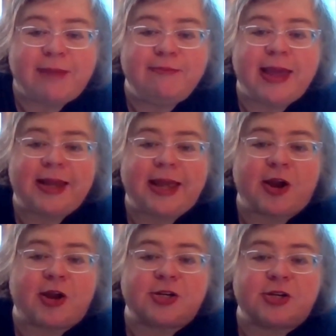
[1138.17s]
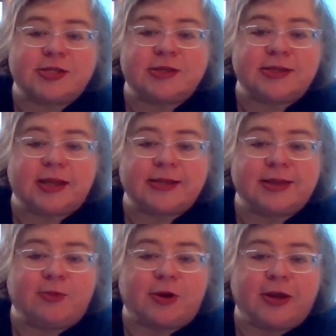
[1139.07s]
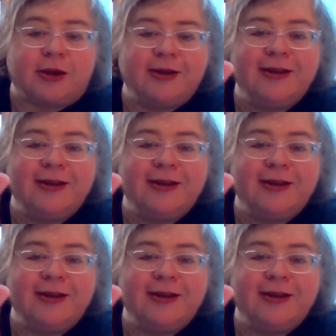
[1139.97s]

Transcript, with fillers: main characters it's like somewhere here,